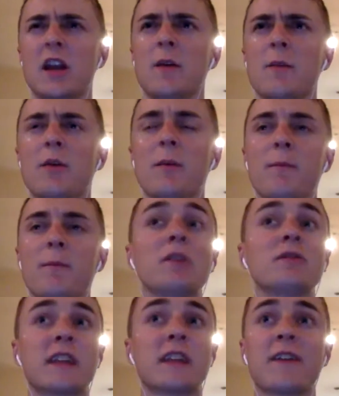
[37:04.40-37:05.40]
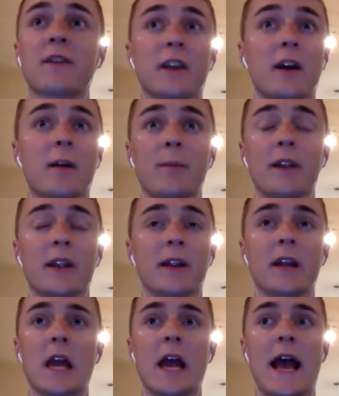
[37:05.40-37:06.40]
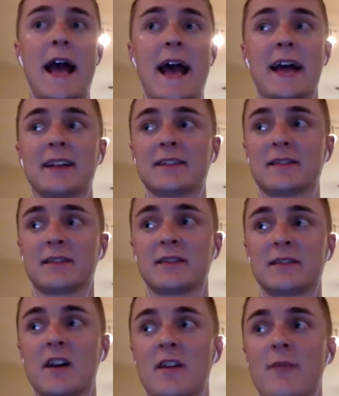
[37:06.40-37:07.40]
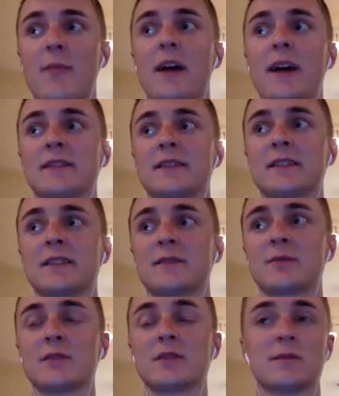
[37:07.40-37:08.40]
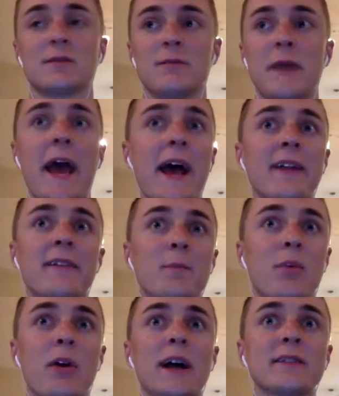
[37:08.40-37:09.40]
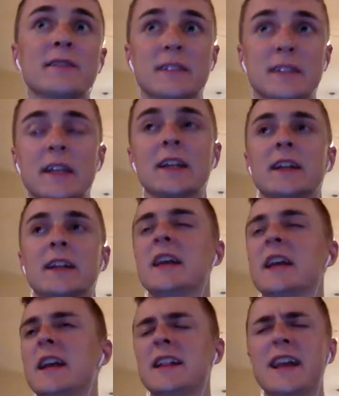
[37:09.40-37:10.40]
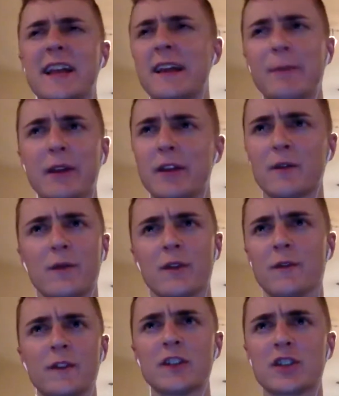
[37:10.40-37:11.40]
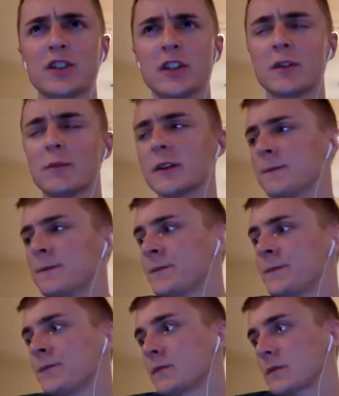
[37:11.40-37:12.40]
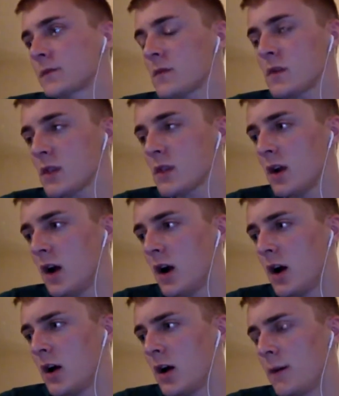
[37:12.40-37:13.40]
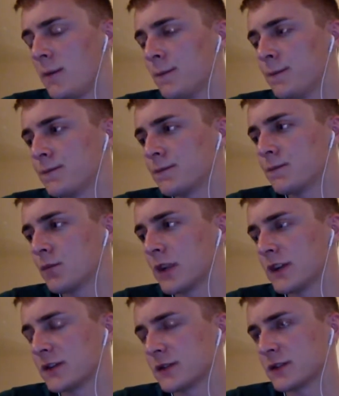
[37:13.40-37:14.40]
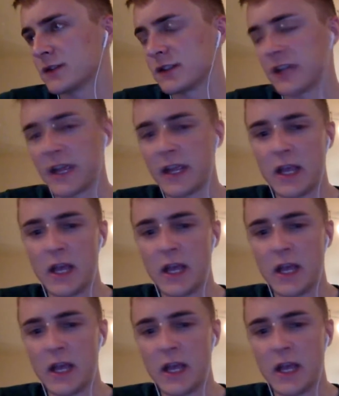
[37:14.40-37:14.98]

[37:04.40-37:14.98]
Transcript: But most every company has soft plastics with some bad plastic in it. That can't be good for the fish either. But what else was I going to say?